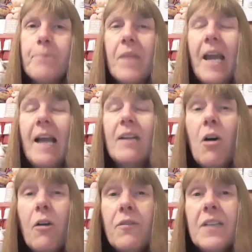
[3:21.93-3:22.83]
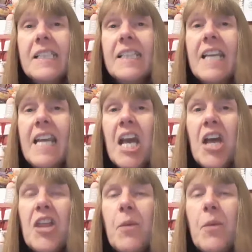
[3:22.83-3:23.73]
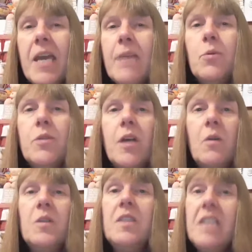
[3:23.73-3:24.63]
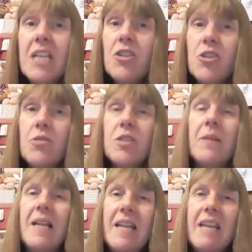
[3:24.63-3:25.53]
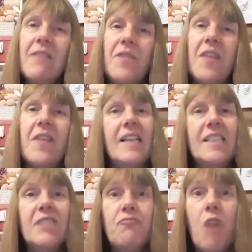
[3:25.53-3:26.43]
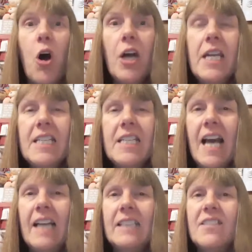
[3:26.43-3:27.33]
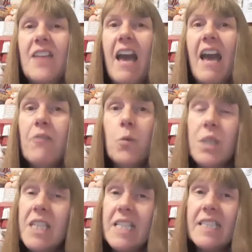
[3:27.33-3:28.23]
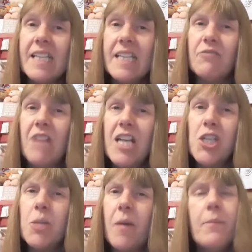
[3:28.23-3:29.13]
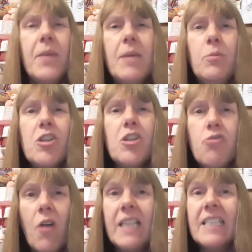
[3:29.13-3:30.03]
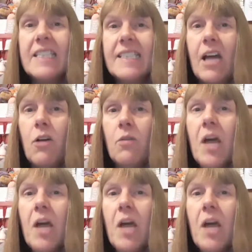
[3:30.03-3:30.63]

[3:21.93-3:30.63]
And obviously, the people that need you to believe that that's right and that everyone needs sex in a relationship are the people that are trying to sell